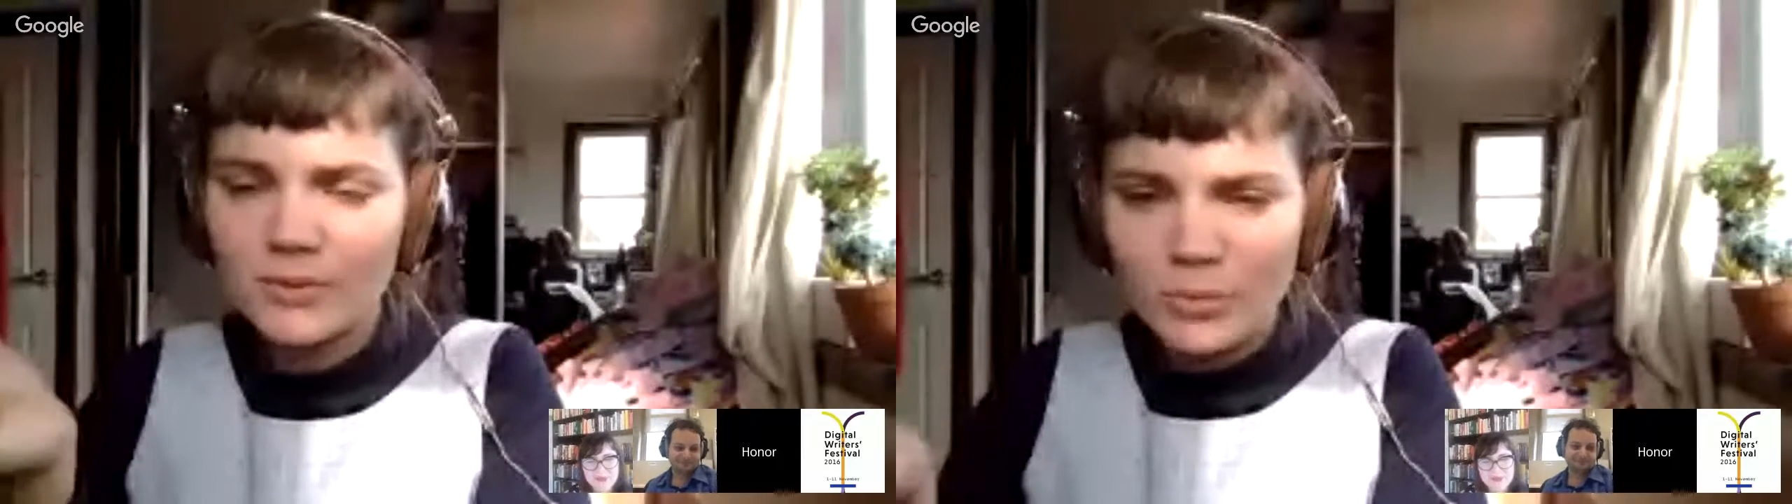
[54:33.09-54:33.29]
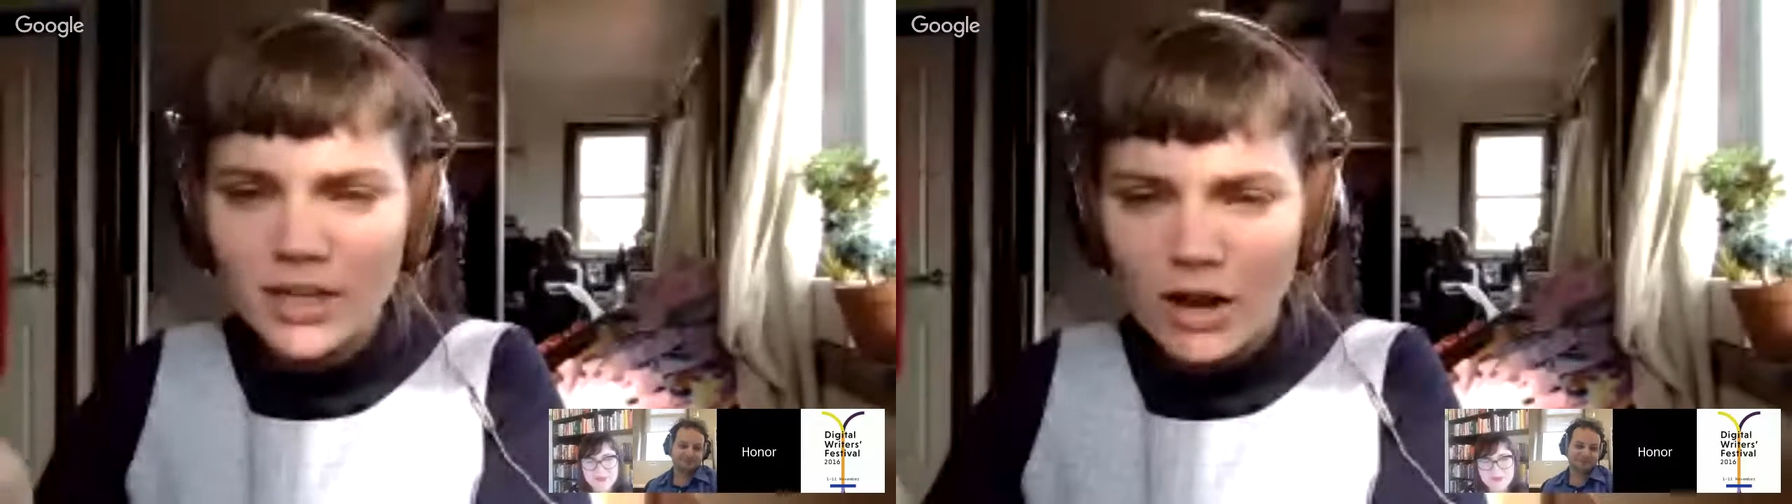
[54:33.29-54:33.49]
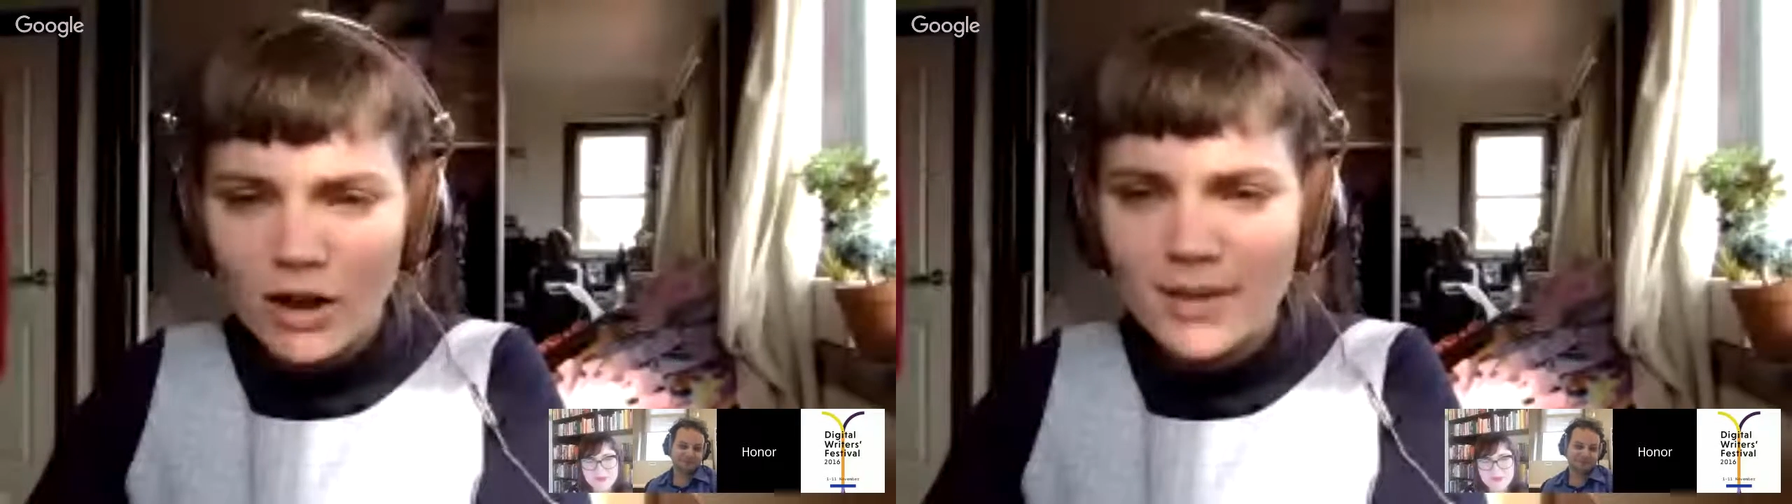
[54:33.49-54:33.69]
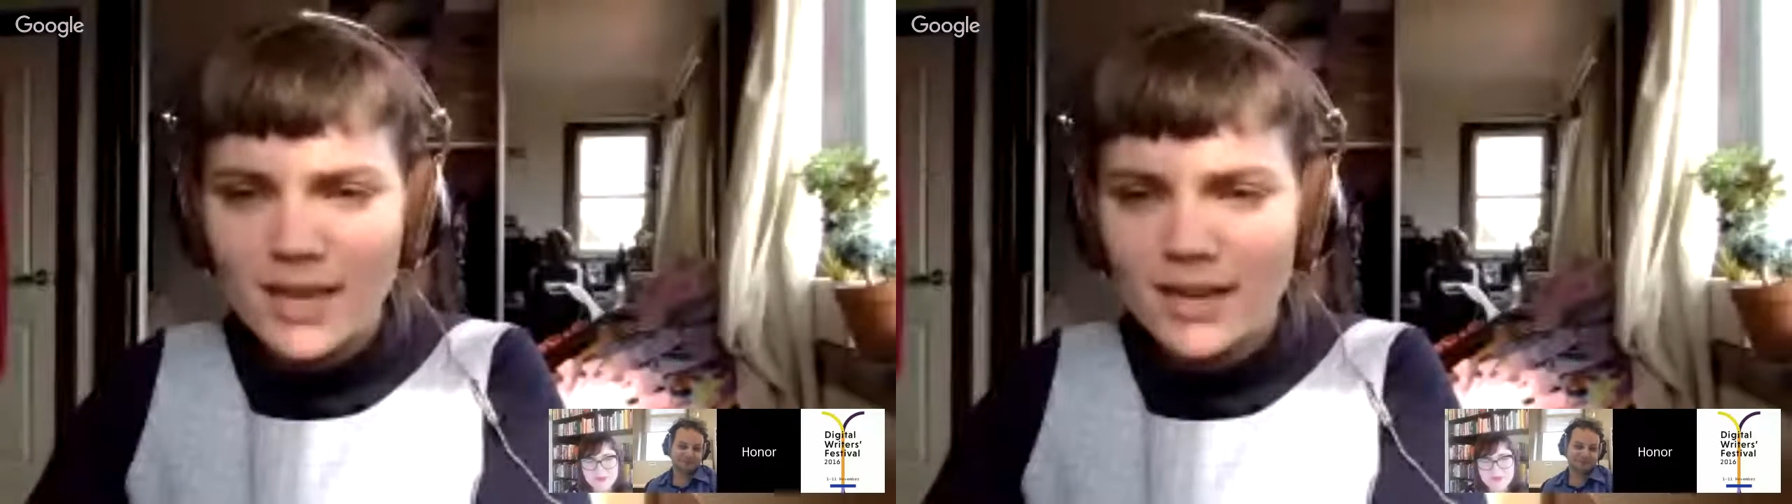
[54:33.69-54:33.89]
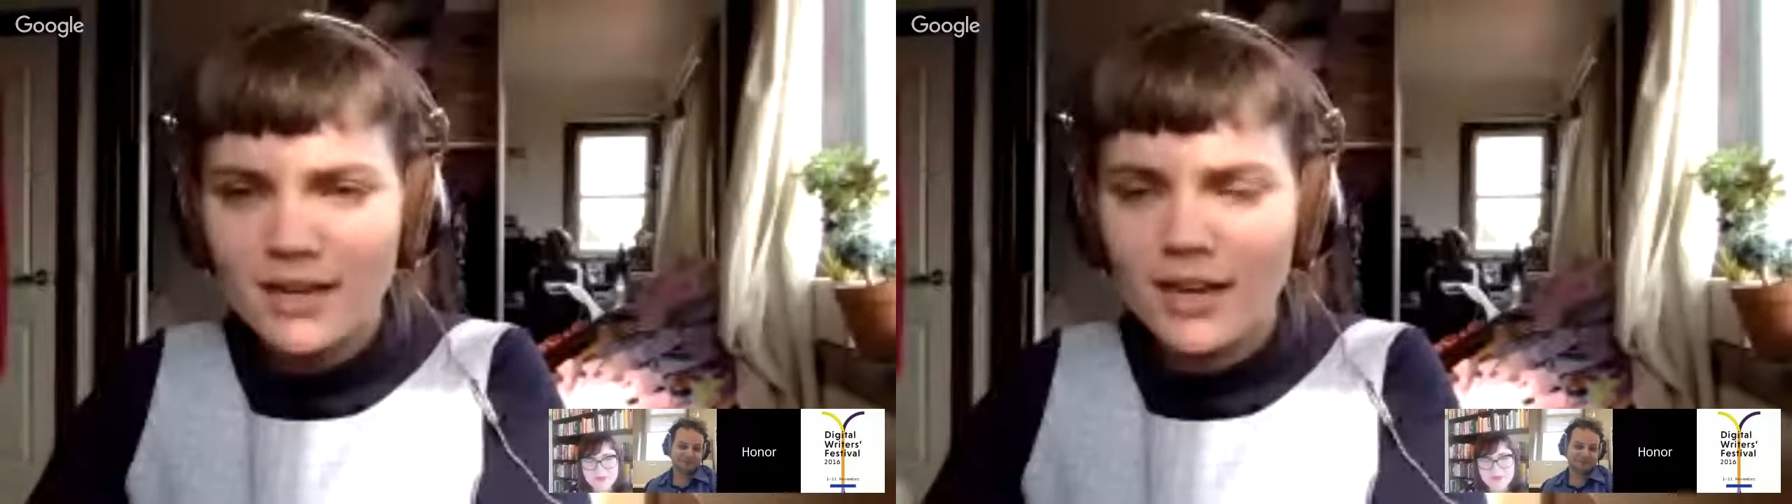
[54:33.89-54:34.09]
that's
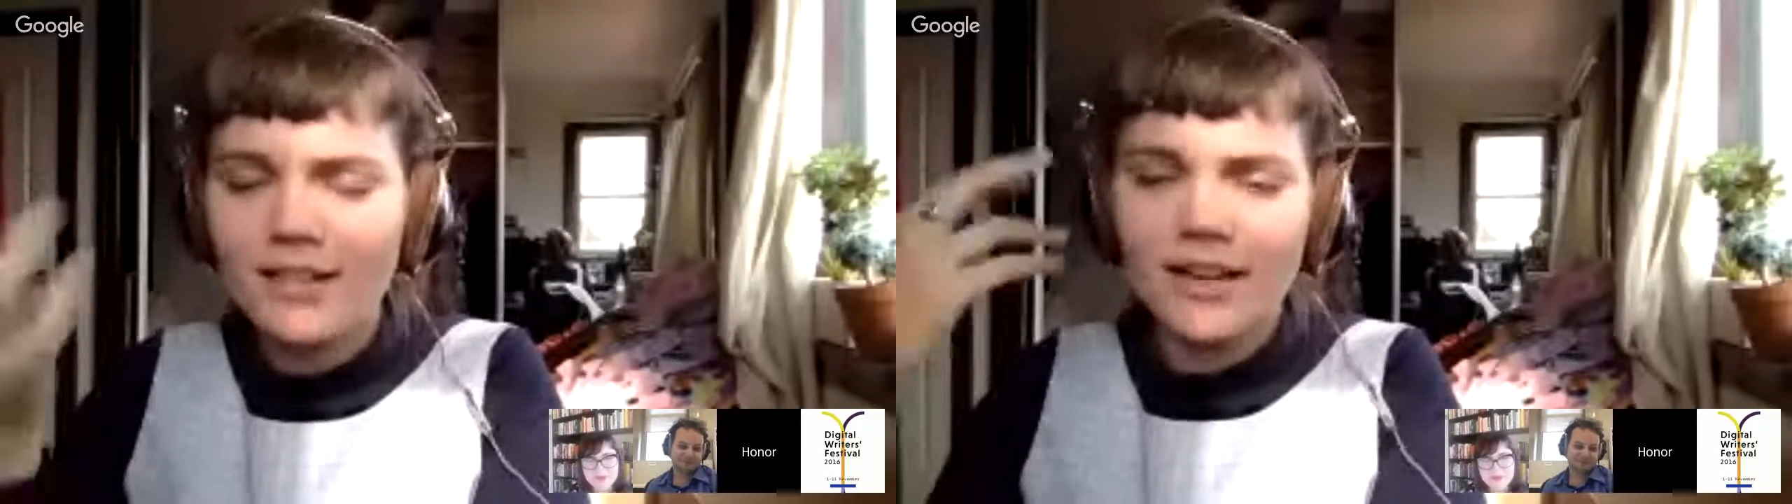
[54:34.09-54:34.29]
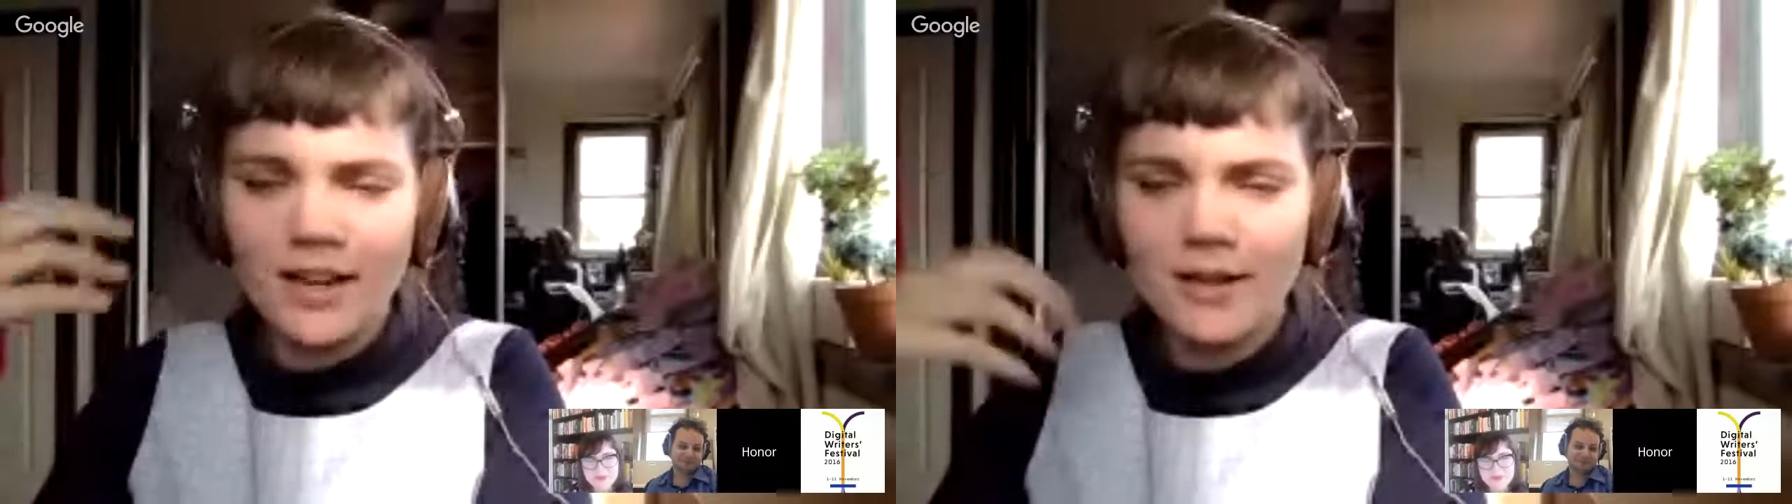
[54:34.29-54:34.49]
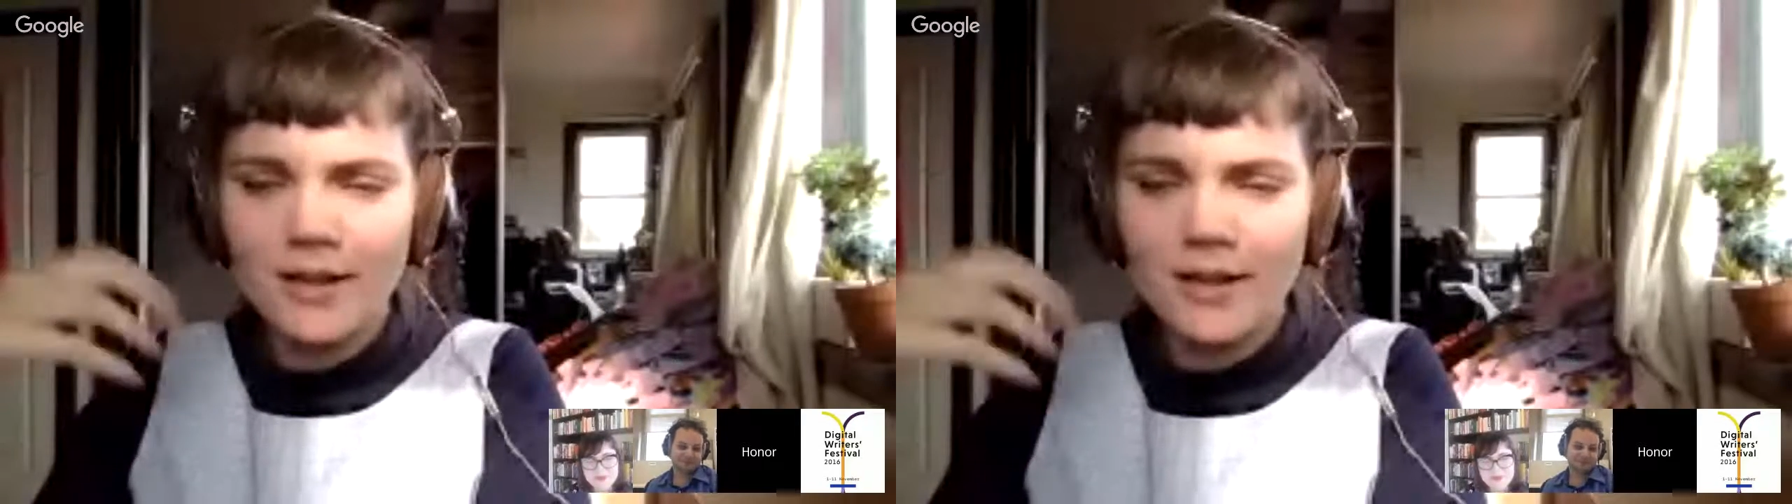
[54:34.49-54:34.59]
pretty common.